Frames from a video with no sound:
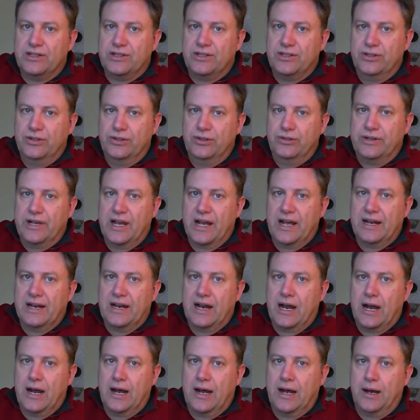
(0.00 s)
to get
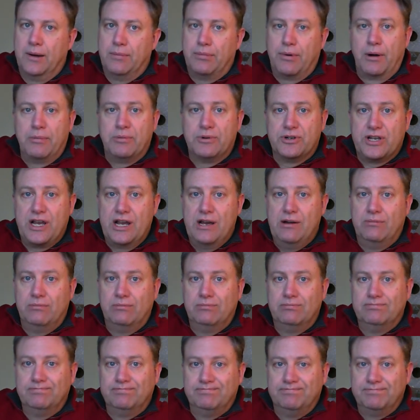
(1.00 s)
a proper scale.
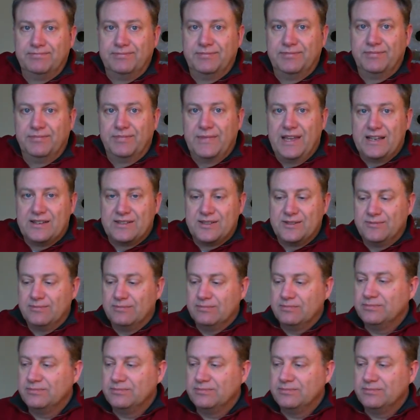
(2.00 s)
Thanks.